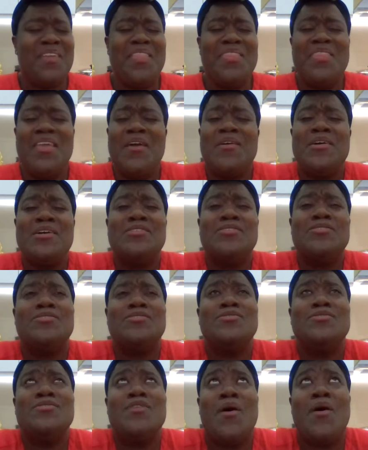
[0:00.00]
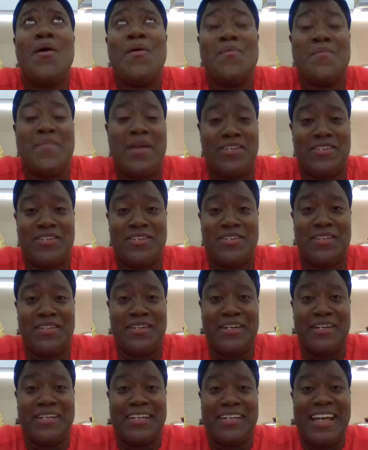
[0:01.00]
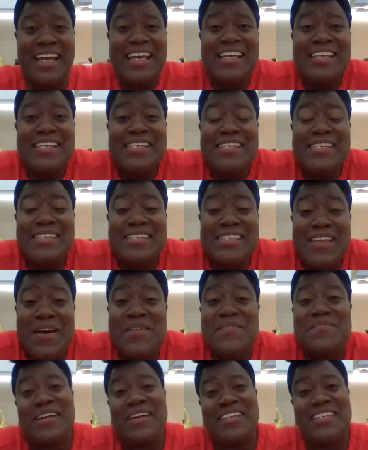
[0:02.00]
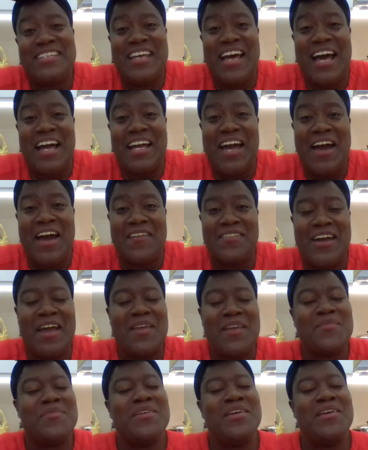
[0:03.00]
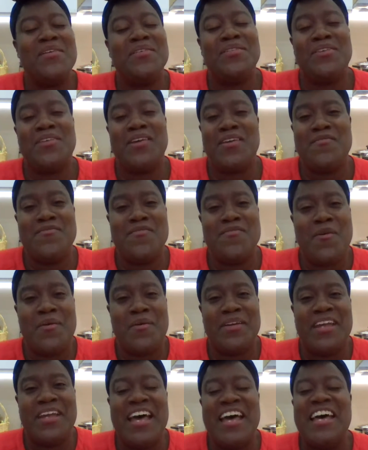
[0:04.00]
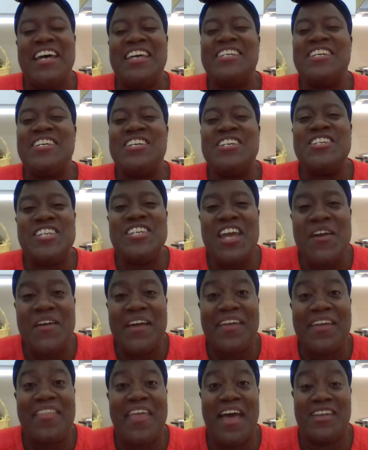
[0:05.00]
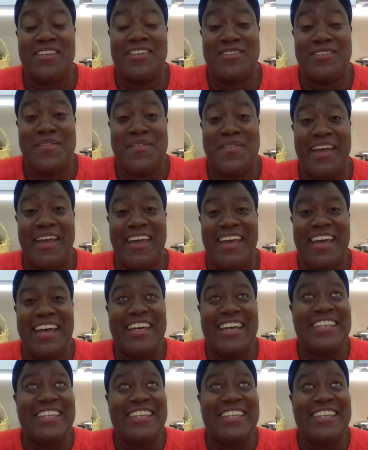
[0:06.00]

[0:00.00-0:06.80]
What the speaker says: There is so much to learn, so much to uncover, and we are looking forward to sharing that joy,